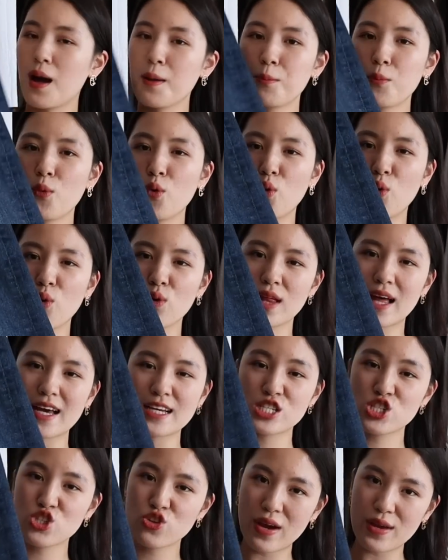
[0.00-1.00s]
more
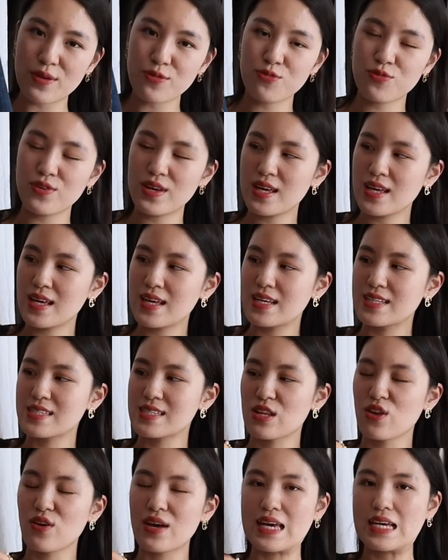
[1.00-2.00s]
like straight fit.
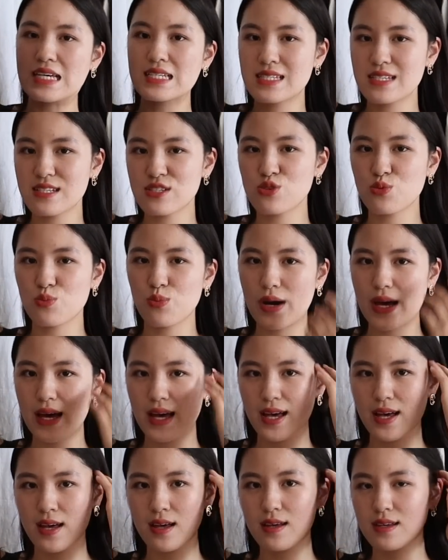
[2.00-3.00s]
It's a lot easier to
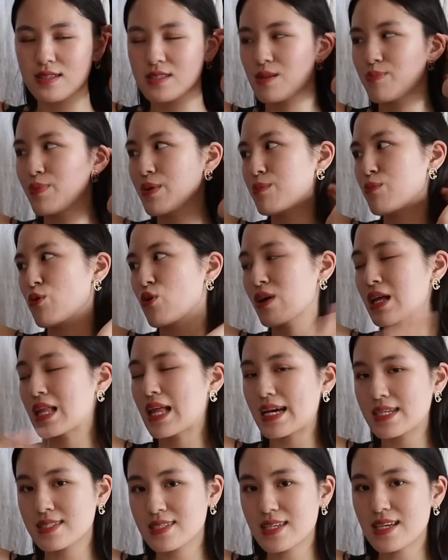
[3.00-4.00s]
wear. It's a bit more
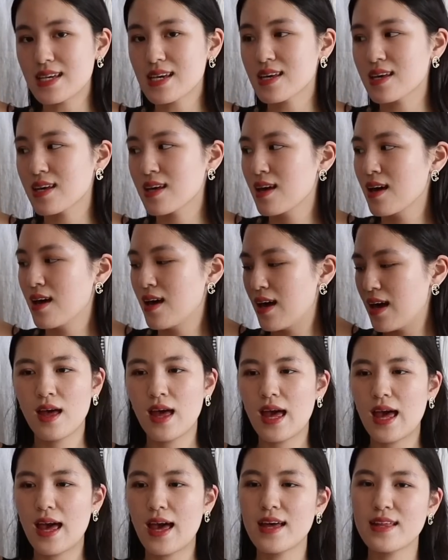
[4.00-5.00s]
classic.
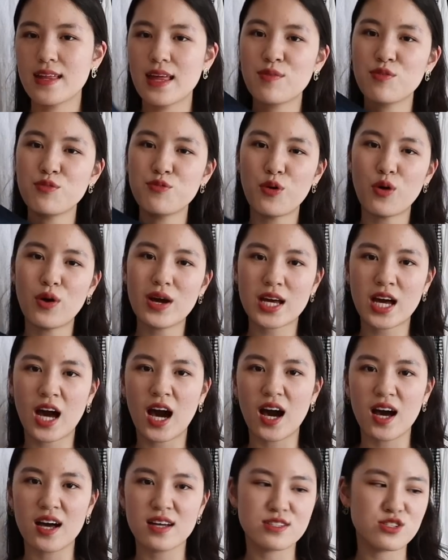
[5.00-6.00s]
And even though I
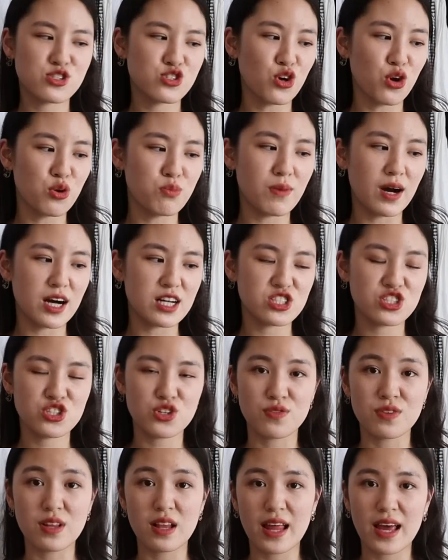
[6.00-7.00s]
cut so much
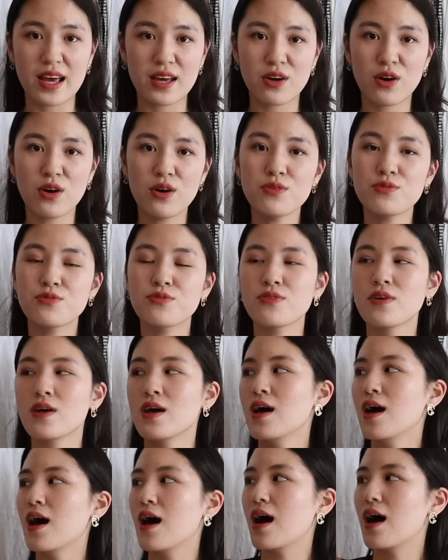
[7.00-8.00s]
of the leg off,
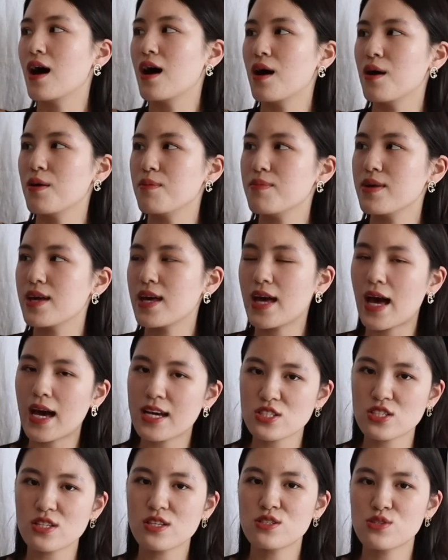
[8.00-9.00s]
it
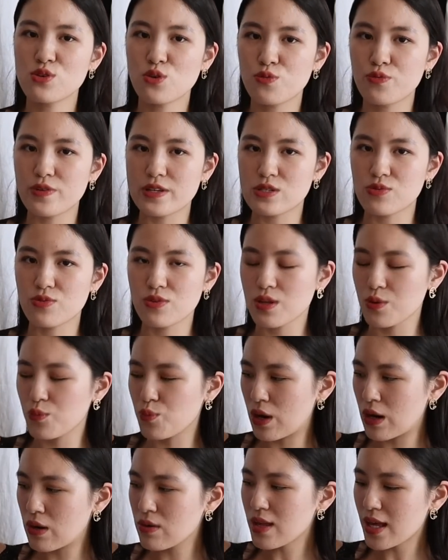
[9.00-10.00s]
actually still fits really
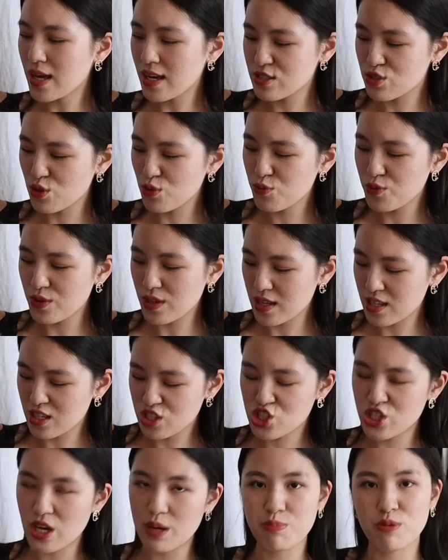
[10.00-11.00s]
well. Like, I don't feel like the
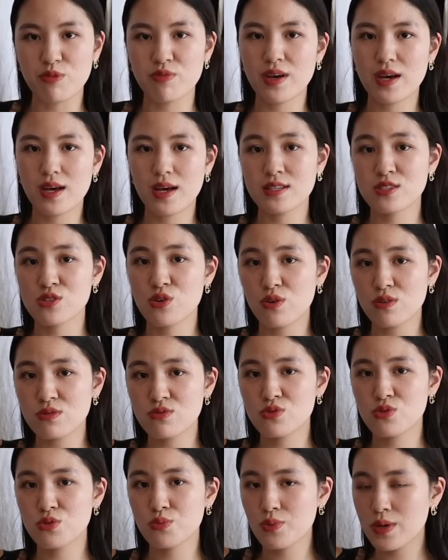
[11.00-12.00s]
shape of it has
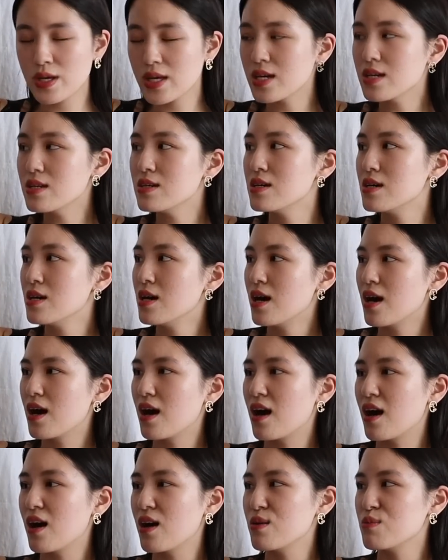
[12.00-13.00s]
gone too weird,
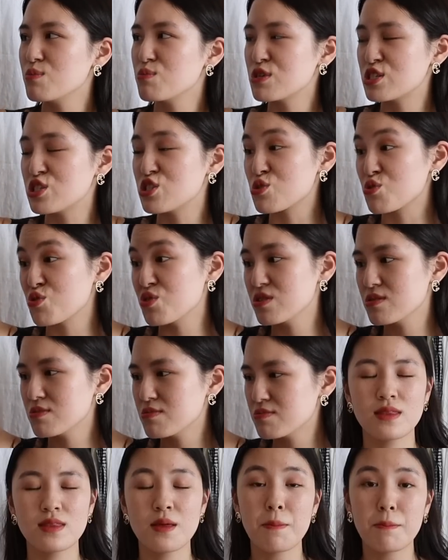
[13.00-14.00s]
which is good.
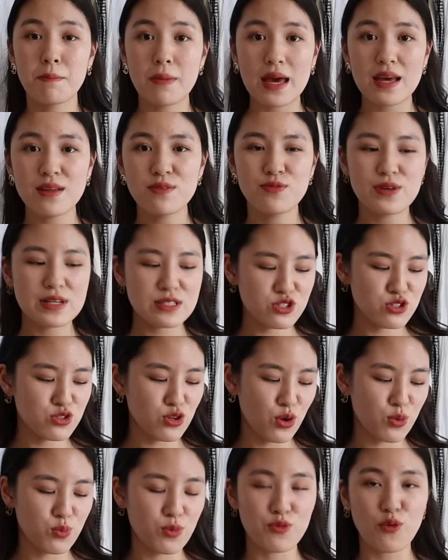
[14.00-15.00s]
The main thing to
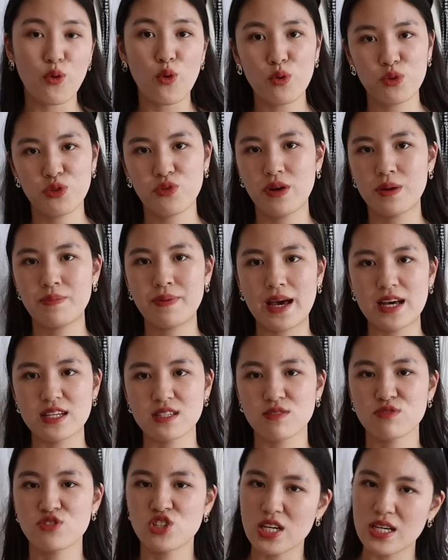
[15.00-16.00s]
note with all three
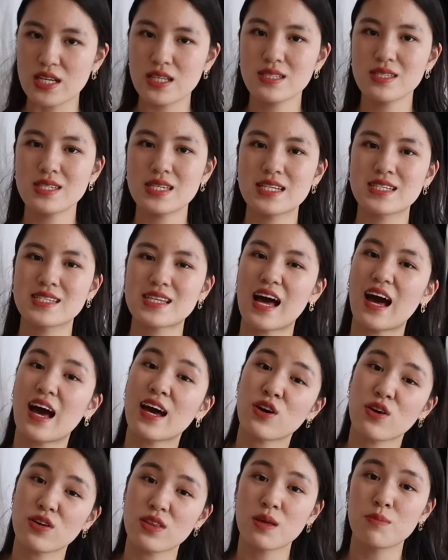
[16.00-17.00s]
pairs of jeans is that
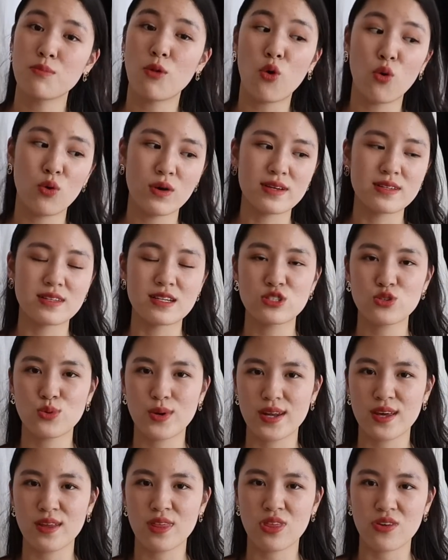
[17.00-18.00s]
I got them all in the
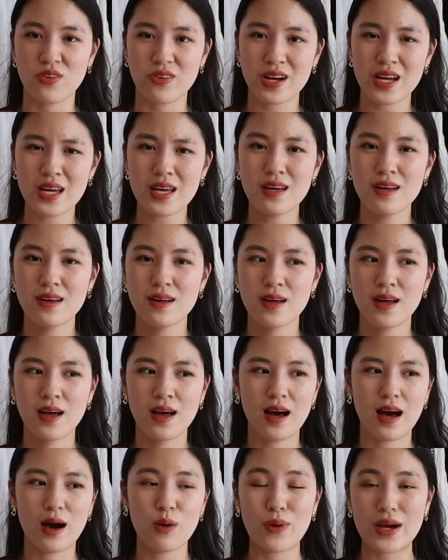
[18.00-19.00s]
23,
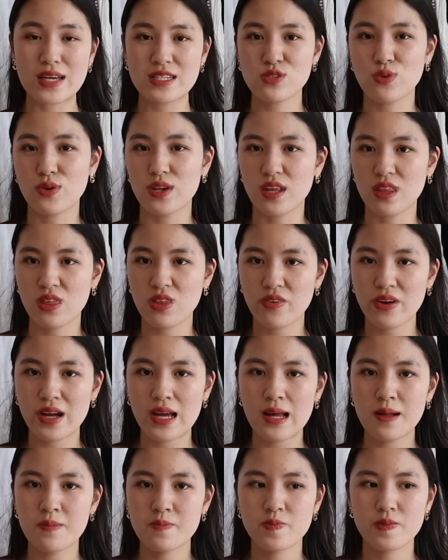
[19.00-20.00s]
a waist
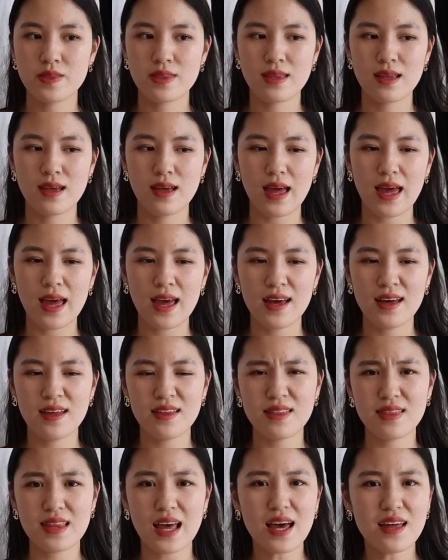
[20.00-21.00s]
23,
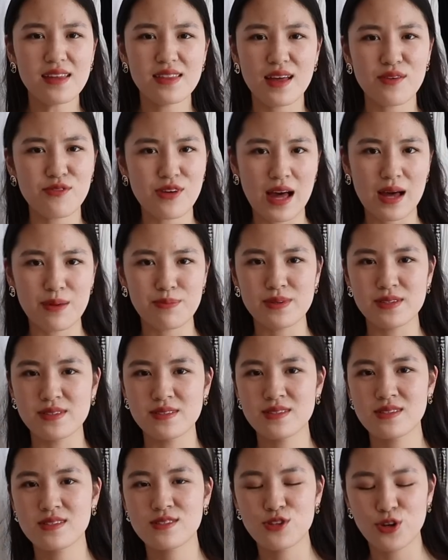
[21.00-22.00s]
and that never
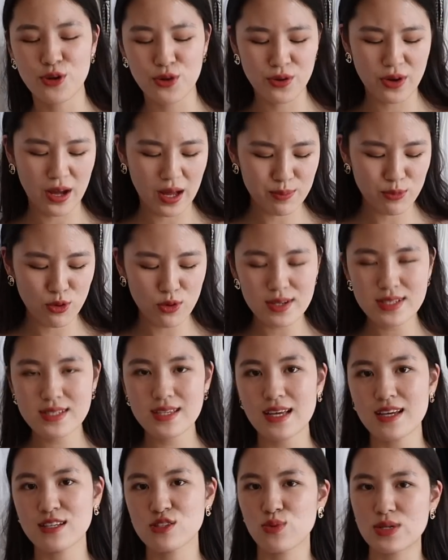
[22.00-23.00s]
happens. So I'm always
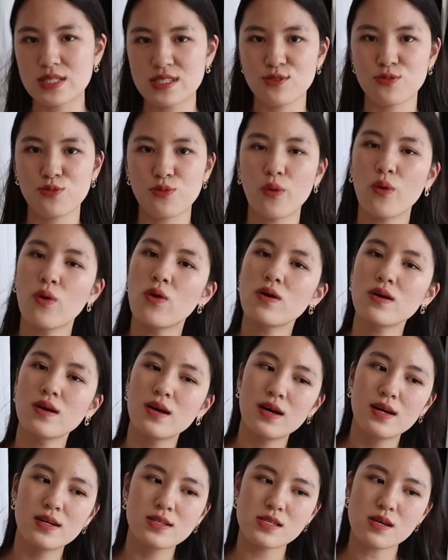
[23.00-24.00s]
like a 24.
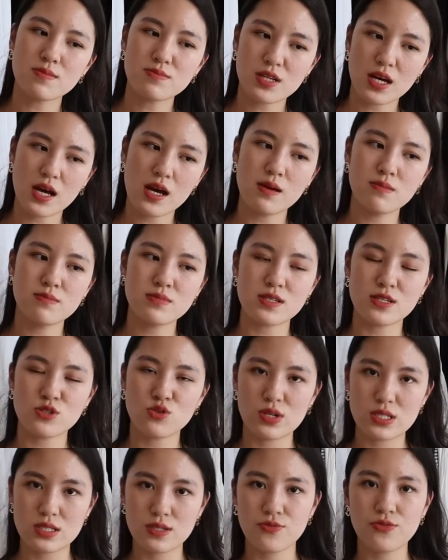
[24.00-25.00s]
Sometimes a
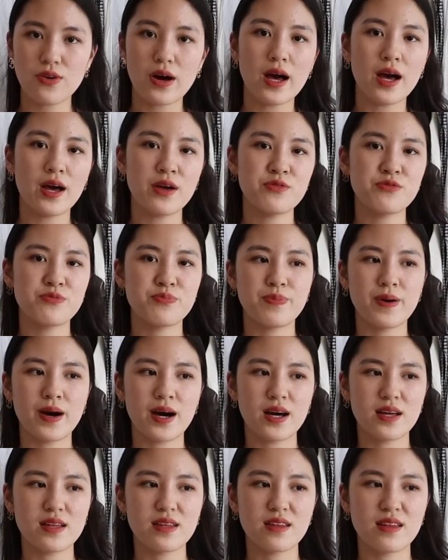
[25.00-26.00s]
25,
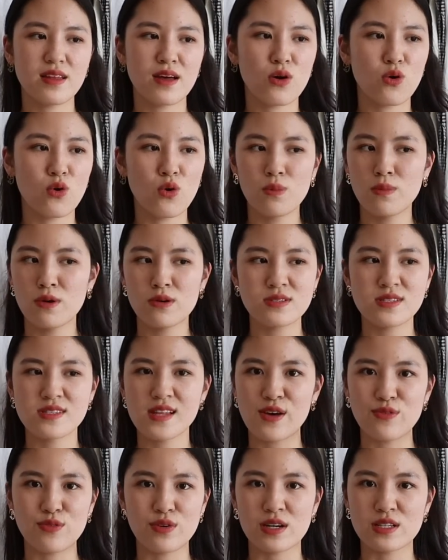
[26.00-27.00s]
but almost
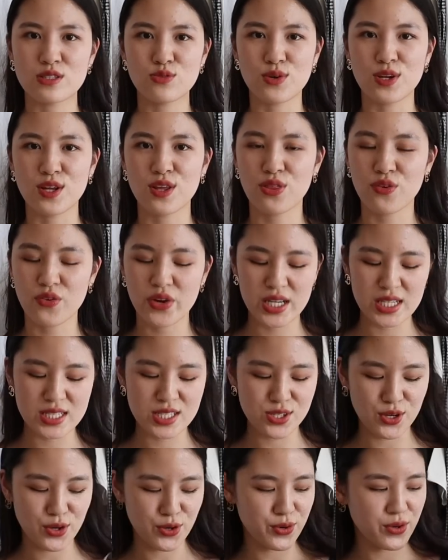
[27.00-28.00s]
never a 23.
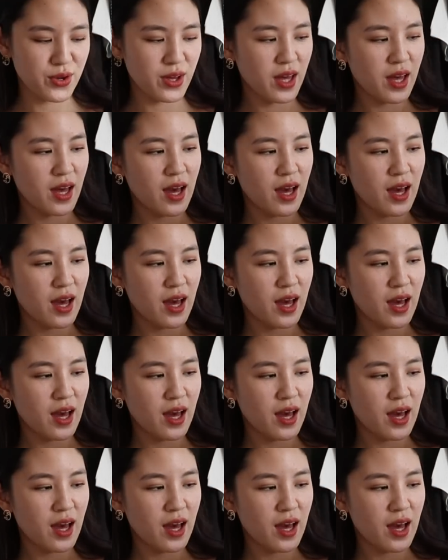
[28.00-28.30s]
So